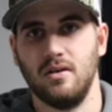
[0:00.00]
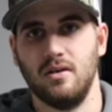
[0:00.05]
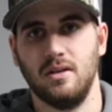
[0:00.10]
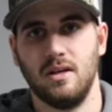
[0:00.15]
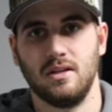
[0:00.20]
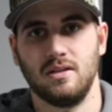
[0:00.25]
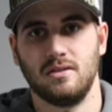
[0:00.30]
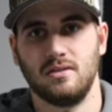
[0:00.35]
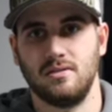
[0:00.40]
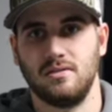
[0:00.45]
it,
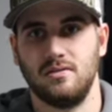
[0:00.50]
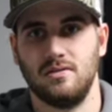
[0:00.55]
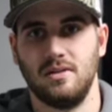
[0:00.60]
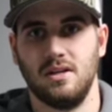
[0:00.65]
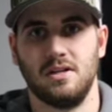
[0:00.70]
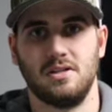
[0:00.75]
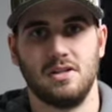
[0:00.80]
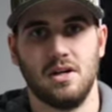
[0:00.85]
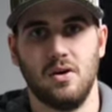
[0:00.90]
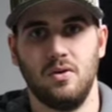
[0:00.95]
that's
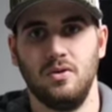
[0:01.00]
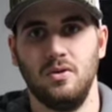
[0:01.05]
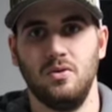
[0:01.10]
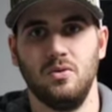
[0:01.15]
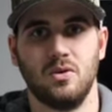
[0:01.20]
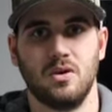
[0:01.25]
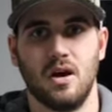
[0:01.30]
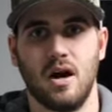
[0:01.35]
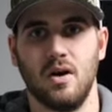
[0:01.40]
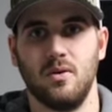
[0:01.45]
how
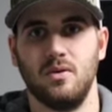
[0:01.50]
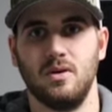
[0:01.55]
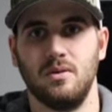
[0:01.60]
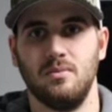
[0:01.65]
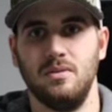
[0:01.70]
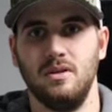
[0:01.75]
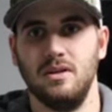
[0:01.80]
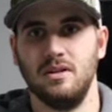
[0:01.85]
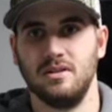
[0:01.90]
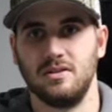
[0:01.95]
you or I want to
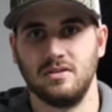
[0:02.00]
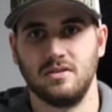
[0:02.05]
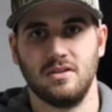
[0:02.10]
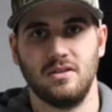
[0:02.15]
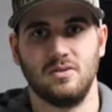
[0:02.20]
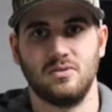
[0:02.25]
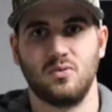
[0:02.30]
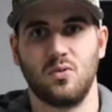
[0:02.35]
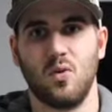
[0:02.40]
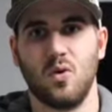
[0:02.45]
be, is
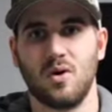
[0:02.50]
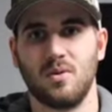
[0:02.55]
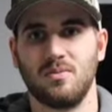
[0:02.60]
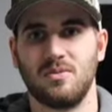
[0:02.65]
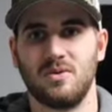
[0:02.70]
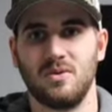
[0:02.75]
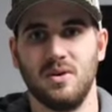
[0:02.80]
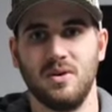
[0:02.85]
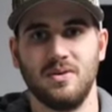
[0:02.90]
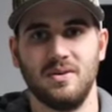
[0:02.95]
warm
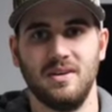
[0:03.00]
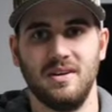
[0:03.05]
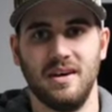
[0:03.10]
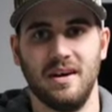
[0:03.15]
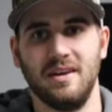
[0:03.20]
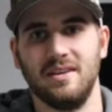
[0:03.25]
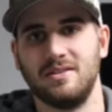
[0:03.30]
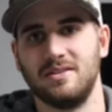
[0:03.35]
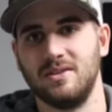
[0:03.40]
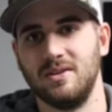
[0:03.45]
throughout the
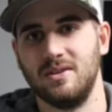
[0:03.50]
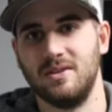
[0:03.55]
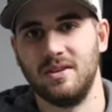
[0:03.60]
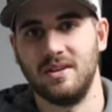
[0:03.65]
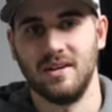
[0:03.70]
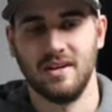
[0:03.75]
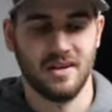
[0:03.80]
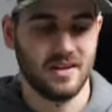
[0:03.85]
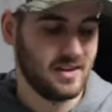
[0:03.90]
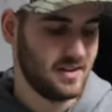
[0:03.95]
day. So
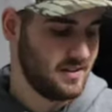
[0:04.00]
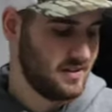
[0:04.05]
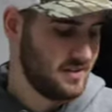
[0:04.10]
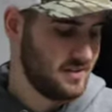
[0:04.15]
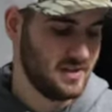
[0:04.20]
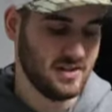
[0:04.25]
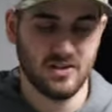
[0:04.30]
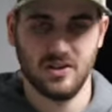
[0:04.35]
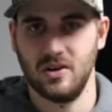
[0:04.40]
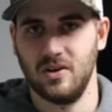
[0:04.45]
the
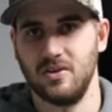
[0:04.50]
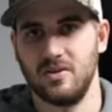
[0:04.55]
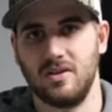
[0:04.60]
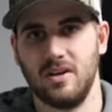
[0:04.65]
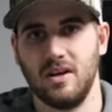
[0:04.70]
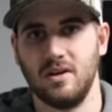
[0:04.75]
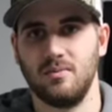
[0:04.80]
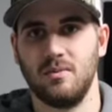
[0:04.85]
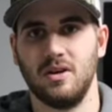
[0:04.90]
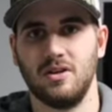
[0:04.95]
deer don't think